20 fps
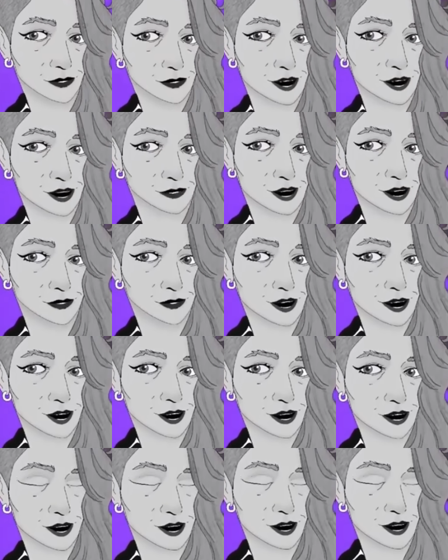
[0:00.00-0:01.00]
This armature
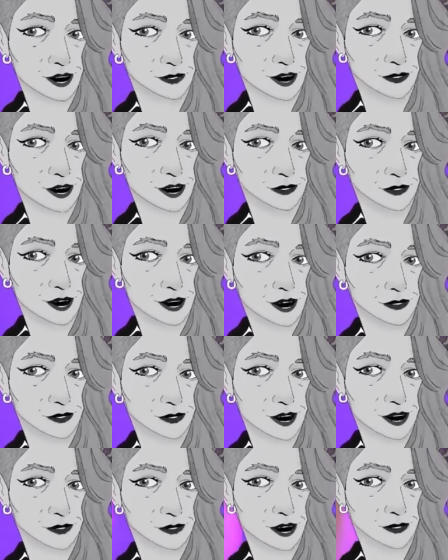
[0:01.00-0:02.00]
wire is just not very
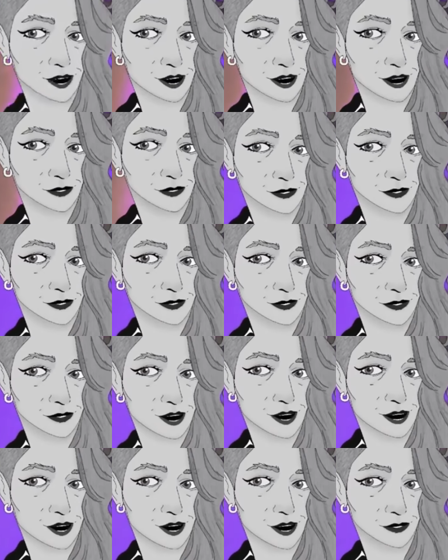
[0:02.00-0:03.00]
dainty. We're
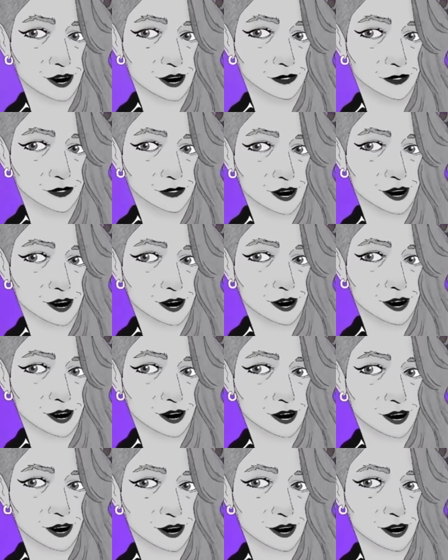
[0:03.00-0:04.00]
gonna use this, because even though I
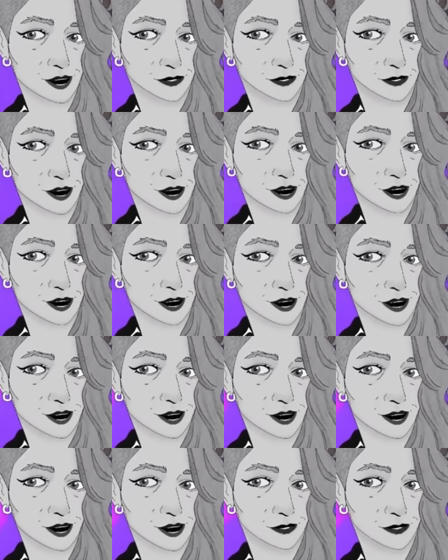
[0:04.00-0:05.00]
don't think it's a smaller
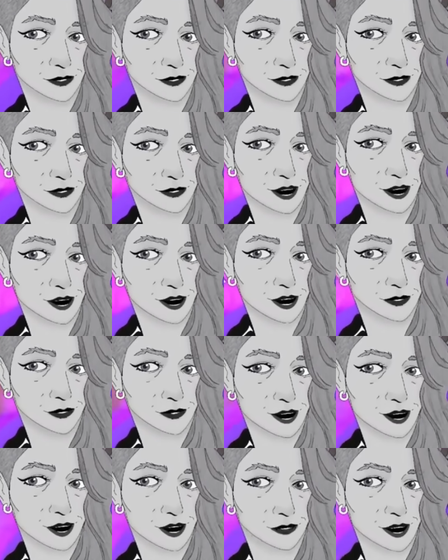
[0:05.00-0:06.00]
diameter, at least
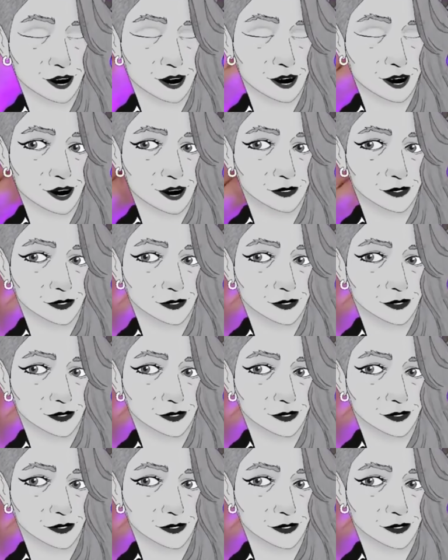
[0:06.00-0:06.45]
it's shiny.